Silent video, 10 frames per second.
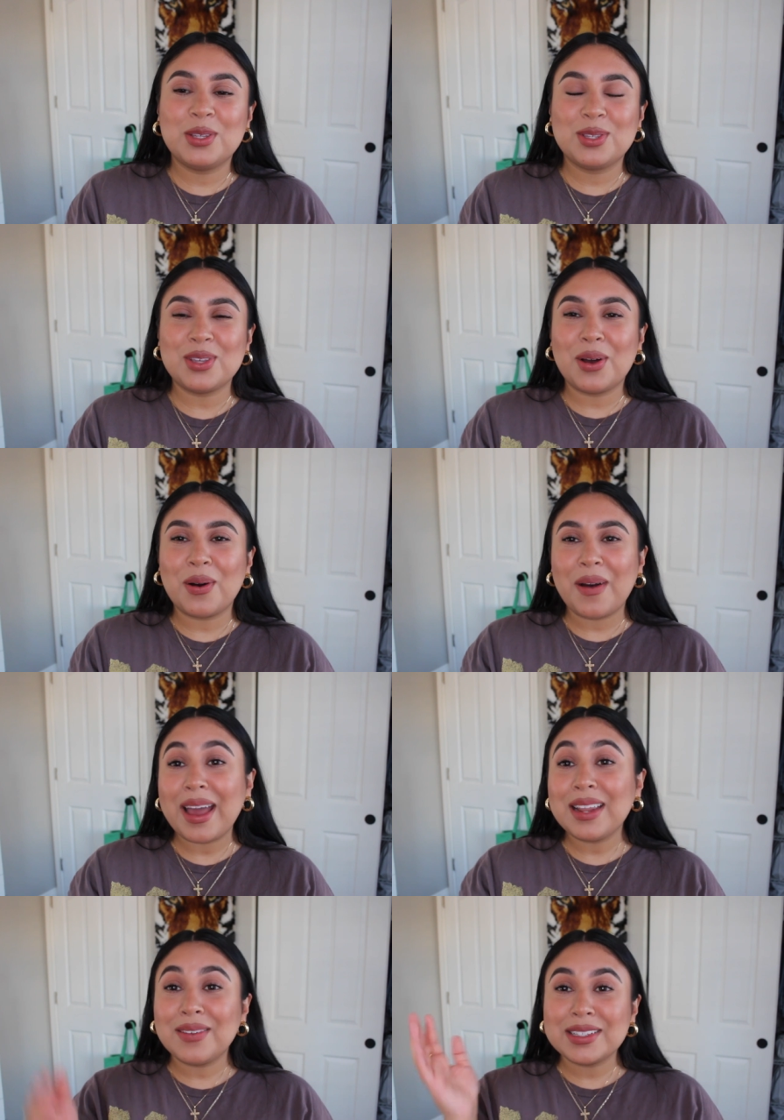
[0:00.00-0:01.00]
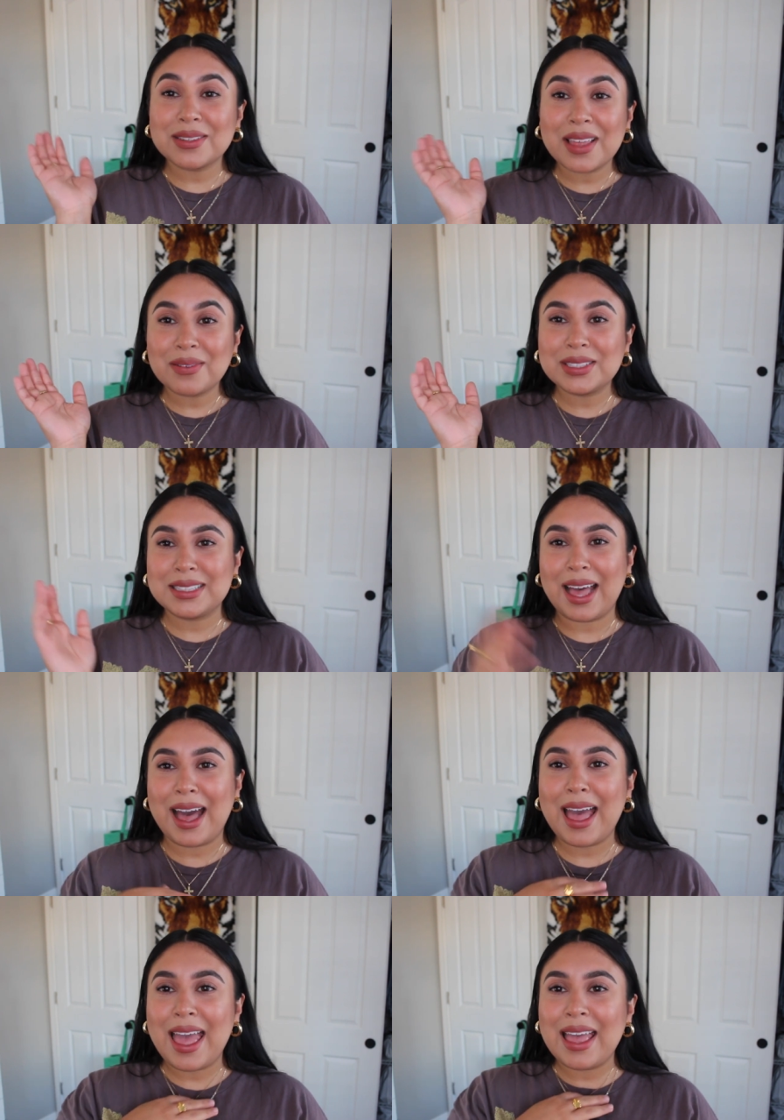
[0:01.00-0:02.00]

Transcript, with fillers: so anyway, so that was that.